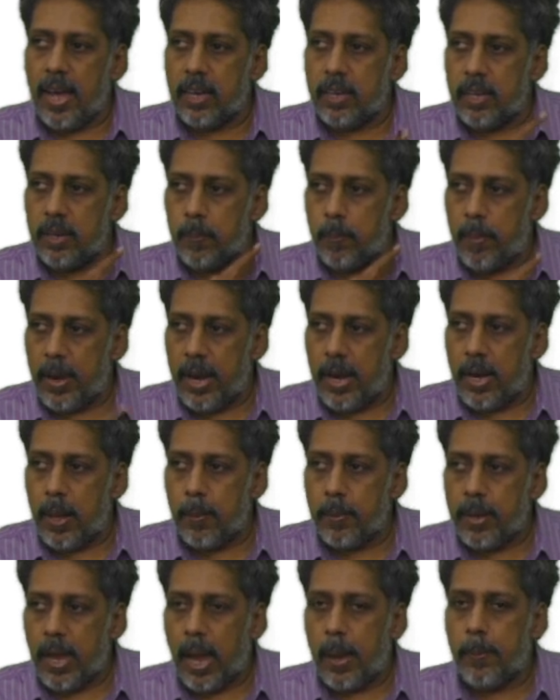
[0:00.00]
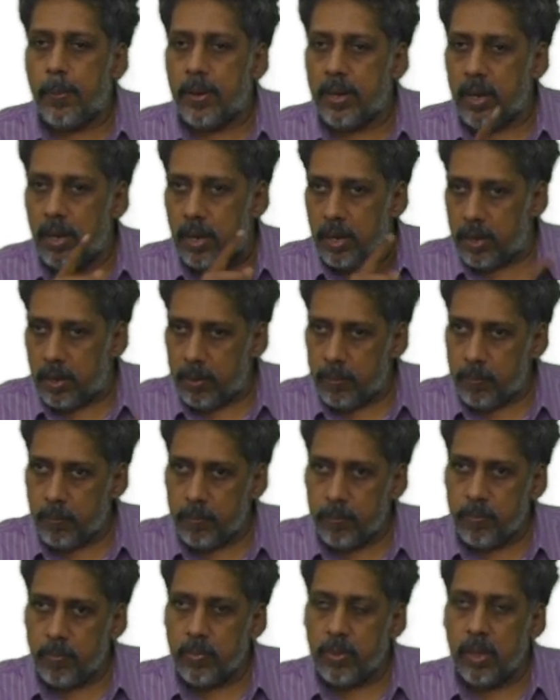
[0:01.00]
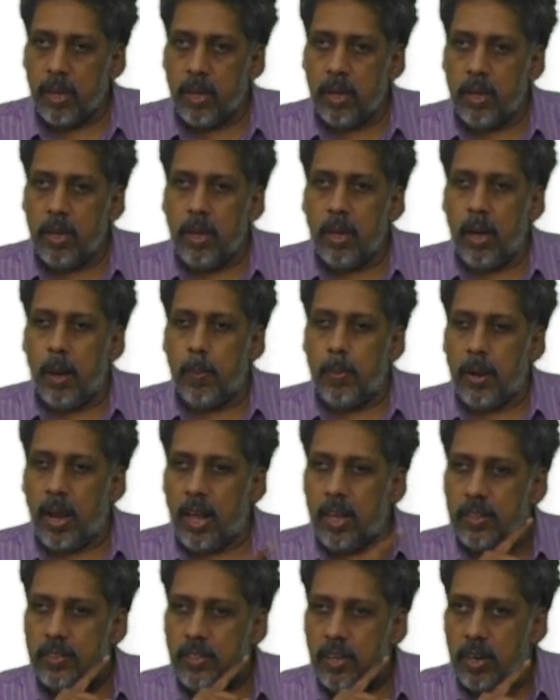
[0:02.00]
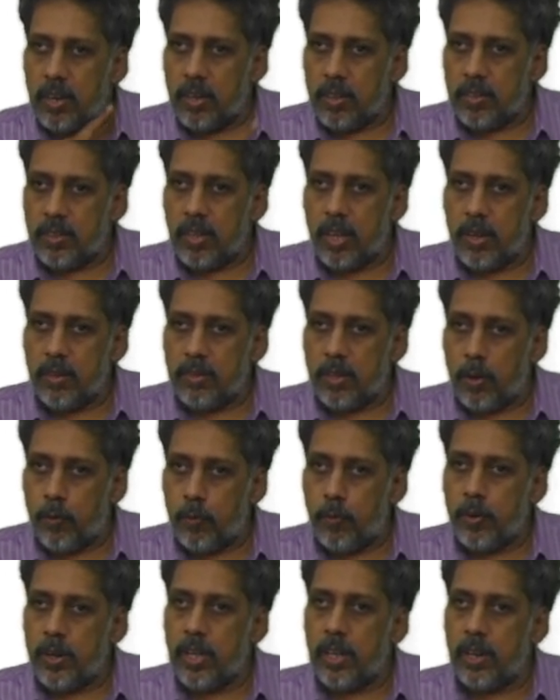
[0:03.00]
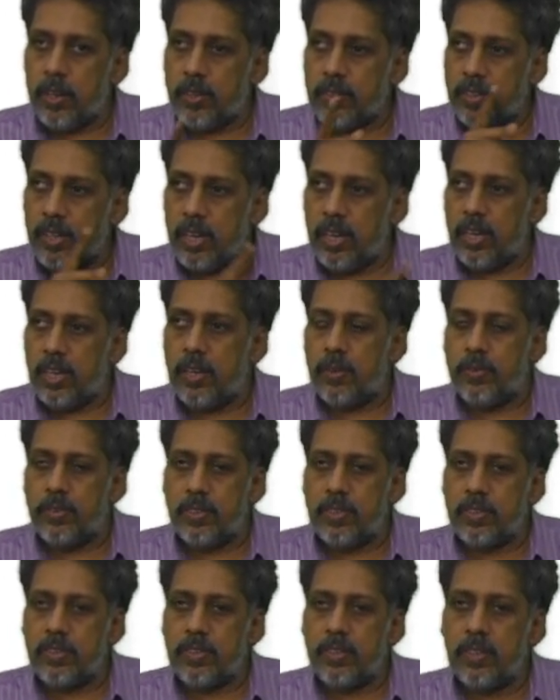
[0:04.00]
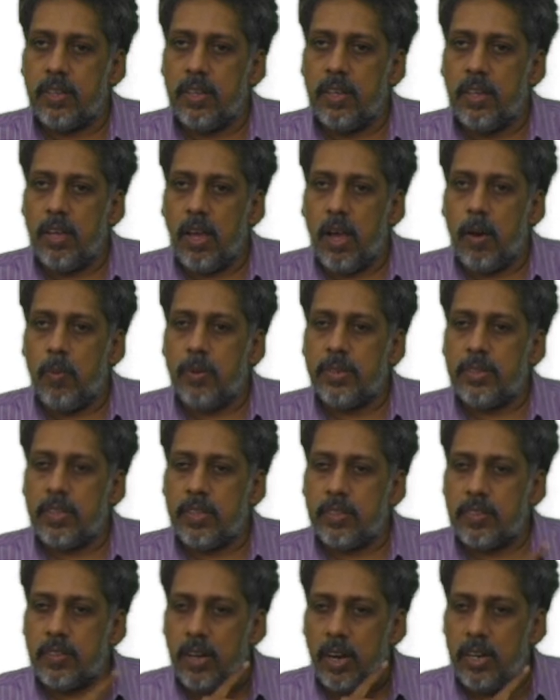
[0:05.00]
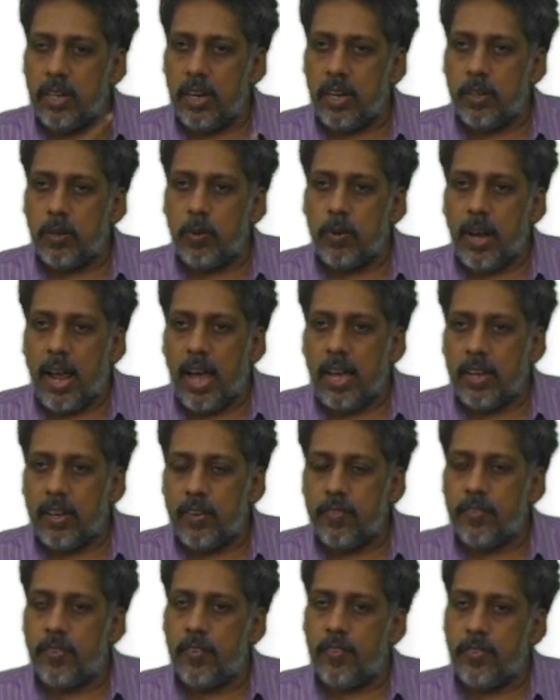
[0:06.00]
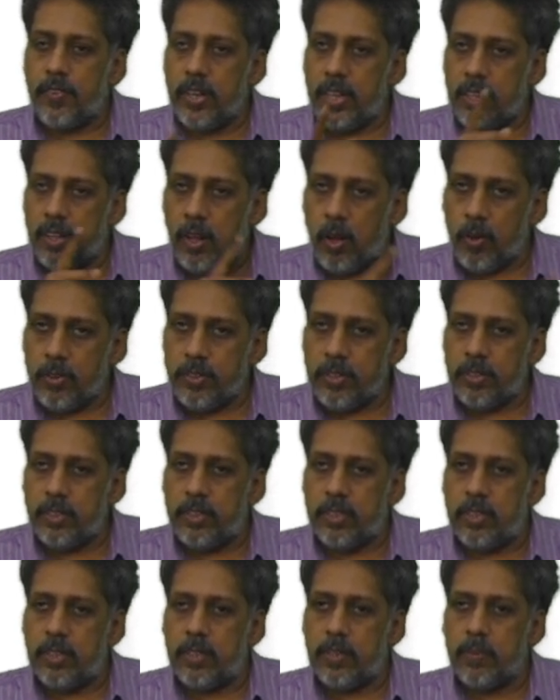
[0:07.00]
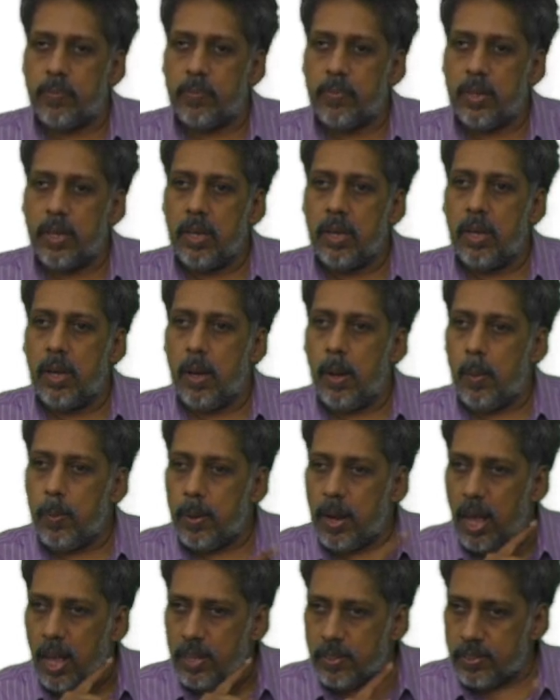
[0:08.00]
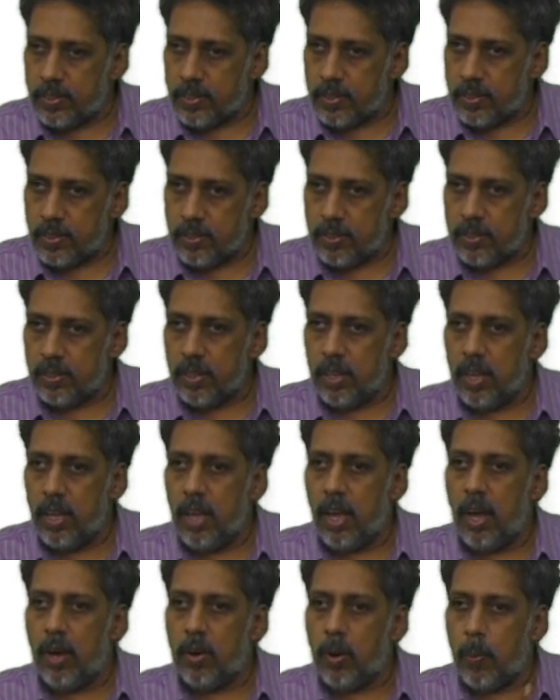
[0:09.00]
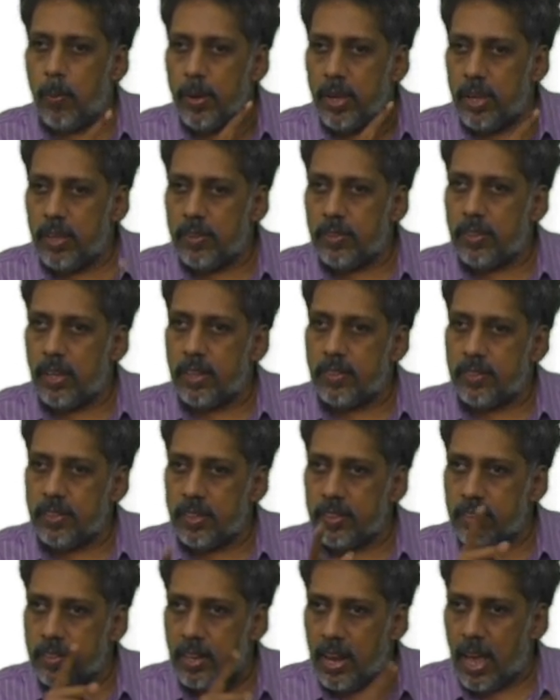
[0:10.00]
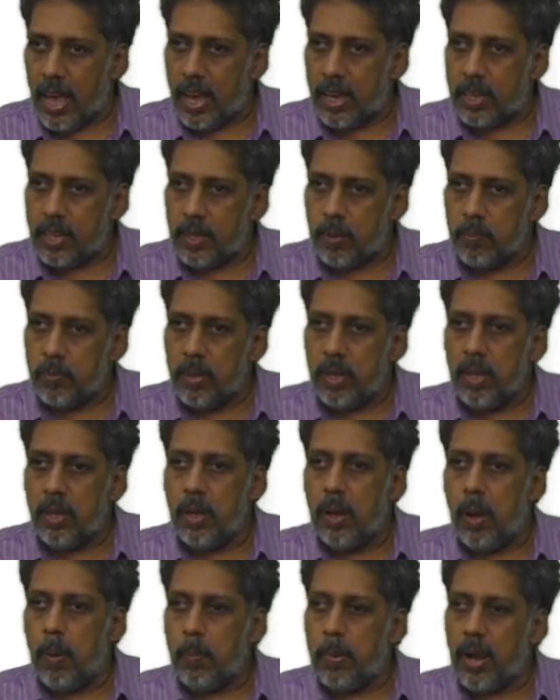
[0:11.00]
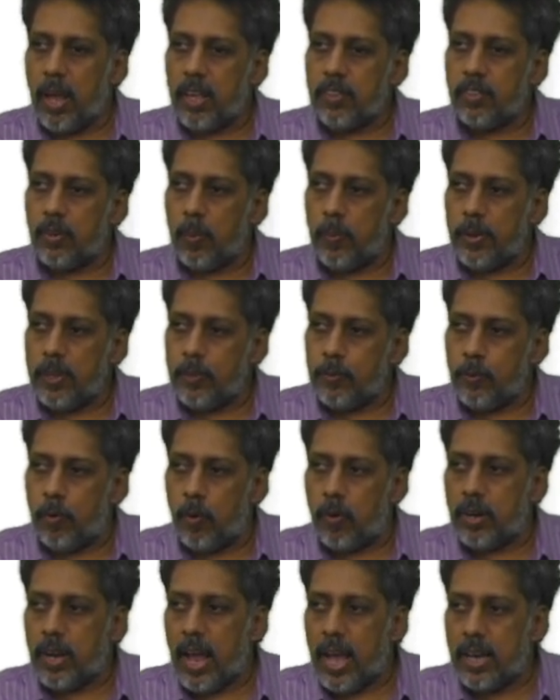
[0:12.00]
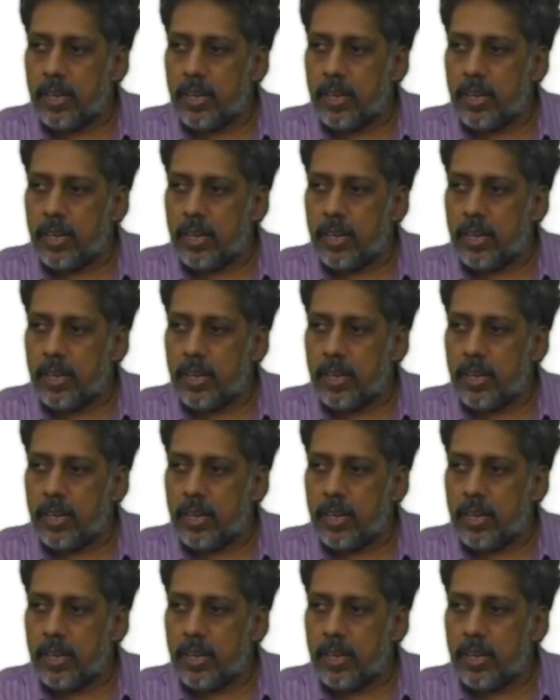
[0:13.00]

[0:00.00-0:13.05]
in paid up capital, plus uh, reserves, uh, free reserves, which is 32 lakh and 50,000, plus rupees uh, 6 lakh, plus rupees 4 lakh